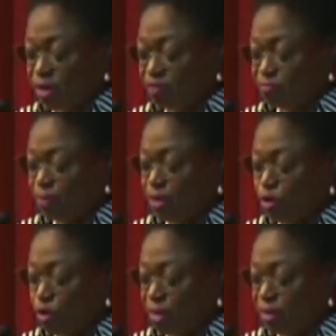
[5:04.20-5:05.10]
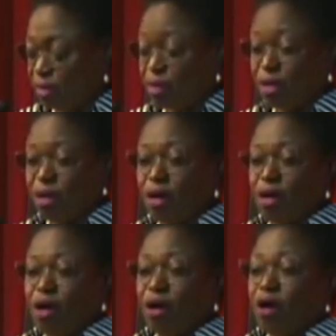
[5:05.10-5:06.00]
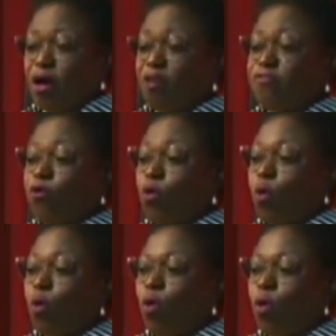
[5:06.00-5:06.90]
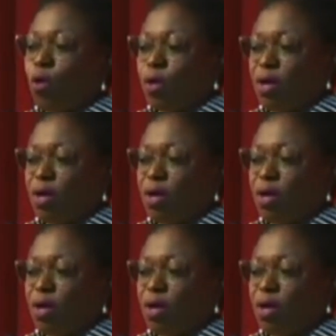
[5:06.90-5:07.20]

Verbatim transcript: belonging for all our